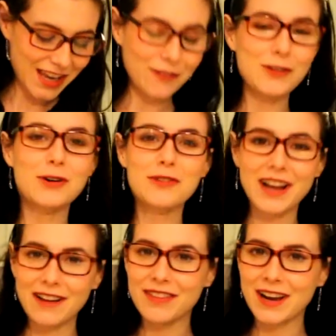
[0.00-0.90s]
If you don't
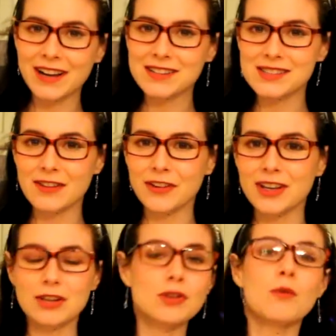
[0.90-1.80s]
have that kind of stuffing
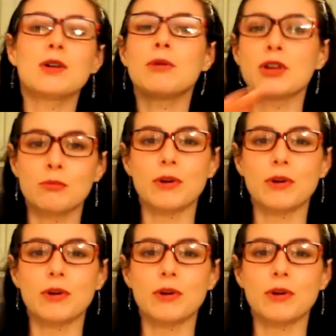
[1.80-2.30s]
and you don't want to put your